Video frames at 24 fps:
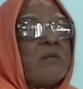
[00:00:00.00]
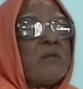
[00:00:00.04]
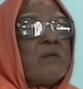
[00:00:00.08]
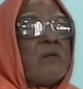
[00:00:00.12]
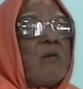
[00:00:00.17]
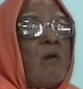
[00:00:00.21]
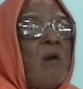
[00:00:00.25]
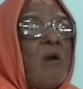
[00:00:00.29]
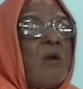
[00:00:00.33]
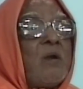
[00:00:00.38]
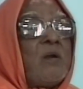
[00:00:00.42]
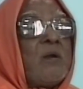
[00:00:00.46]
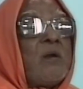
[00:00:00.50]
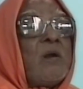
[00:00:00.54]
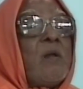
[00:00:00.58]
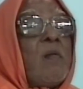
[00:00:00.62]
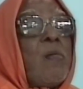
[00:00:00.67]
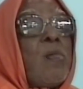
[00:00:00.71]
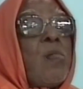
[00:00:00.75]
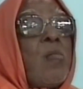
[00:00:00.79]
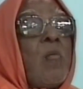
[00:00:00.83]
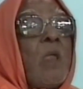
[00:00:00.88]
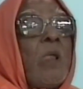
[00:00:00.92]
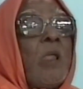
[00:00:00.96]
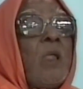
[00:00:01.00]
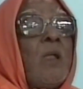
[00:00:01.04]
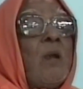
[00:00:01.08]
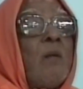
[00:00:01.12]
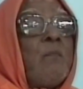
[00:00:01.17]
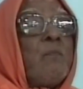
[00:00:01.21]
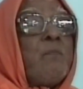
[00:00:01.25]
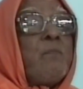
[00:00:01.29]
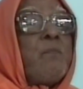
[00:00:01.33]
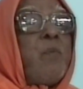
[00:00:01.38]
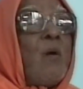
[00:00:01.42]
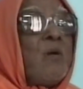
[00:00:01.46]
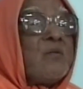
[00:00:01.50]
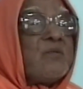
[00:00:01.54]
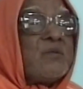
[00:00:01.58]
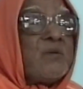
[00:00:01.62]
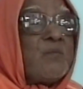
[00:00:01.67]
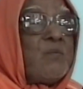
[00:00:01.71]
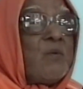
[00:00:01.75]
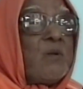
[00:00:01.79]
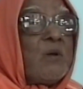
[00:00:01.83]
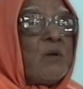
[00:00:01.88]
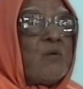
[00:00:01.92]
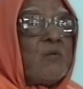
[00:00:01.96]
is not
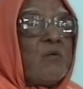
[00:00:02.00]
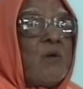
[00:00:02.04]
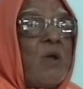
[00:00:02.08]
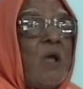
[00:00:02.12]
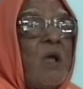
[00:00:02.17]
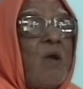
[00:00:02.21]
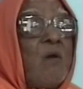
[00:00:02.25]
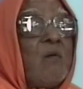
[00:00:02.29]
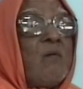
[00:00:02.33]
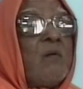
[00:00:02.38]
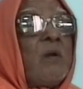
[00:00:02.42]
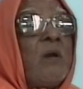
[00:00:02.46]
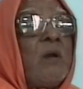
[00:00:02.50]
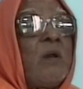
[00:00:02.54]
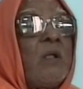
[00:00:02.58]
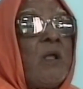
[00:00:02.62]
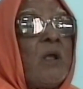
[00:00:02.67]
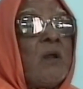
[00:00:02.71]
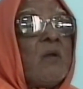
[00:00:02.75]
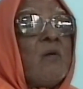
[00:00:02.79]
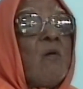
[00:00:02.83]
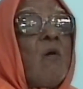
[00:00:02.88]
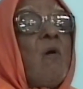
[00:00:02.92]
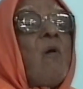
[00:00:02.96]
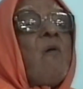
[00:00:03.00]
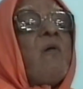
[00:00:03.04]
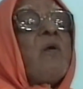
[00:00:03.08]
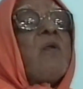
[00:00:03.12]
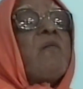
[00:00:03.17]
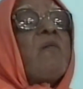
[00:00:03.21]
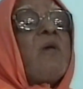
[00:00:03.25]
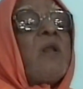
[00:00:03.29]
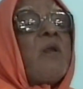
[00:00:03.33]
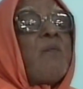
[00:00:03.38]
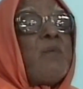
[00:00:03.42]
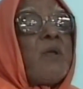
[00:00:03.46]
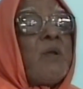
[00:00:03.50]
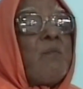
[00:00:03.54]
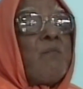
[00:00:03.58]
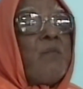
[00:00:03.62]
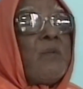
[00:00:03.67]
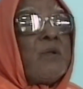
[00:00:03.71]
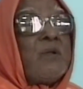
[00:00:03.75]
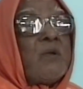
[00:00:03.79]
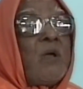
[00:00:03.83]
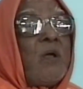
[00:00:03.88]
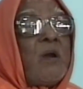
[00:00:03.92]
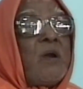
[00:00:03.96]
possible to have an overwhelming
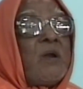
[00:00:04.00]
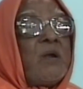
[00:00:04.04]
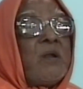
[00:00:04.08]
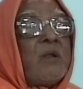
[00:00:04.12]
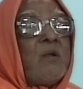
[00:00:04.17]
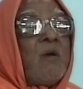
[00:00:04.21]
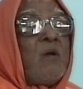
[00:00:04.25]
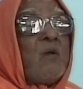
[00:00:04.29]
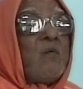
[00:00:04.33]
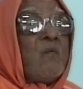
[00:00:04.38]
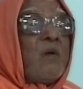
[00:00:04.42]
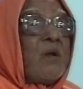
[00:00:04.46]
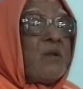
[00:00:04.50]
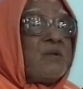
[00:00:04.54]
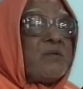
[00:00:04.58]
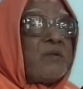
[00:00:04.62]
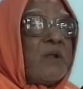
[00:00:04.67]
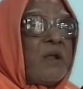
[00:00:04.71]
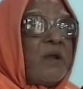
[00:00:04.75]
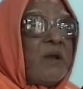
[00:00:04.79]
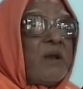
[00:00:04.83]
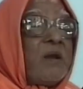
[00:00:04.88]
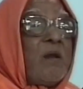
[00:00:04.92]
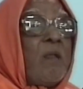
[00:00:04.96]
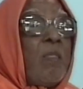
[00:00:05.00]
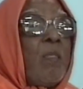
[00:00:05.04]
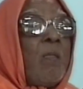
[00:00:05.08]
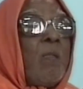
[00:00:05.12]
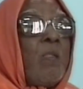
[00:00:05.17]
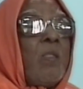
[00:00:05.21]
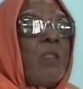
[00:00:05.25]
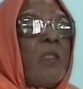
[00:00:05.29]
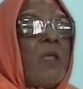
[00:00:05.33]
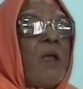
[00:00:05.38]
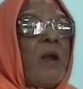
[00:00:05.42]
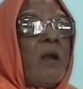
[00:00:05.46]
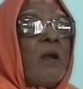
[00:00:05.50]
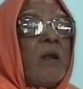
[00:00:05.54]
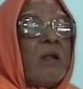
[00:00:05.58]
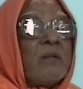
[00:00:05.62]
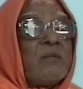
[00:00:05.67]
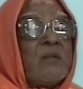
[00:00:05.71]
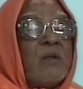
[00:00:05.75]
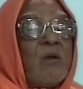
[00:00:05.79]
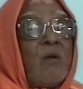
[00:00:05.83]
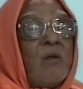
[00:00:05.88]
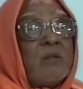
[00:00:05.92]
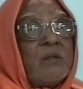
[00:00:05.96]
majority on one side and
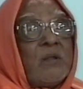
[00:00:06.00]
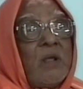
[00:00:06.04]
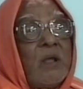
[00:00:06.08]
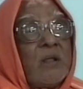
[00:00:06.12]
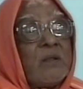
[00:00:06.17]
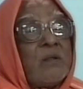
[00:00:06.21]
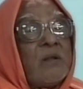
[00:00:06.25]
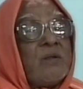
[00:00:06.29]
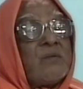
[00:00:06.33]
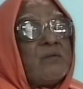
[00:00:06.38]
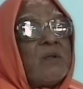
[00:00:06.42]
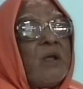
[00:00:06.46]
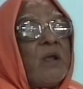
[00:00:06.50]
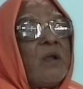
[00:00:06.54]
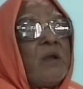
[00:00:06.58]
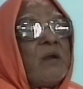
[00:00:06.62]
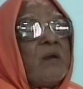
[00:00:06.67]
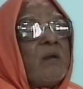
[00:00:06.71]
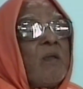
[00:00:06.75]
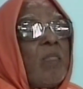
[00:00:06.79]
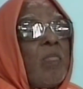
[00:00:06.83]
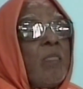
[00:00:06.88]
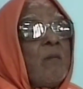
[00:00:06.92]
nothing on the other side.